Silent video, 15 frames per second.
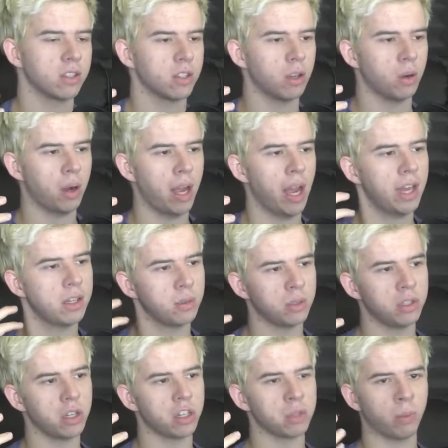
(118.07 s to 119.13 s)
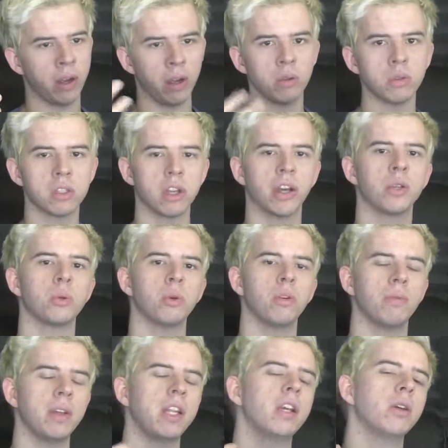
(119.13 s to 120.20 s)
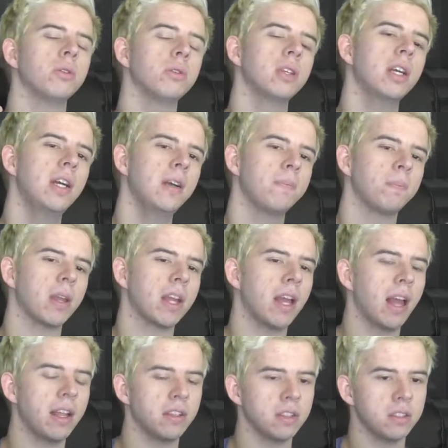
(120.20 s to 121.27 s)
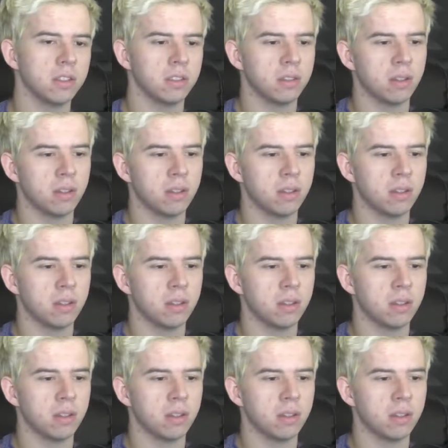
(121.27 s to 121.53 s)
so I had to adjust my own schedule of videos. I had to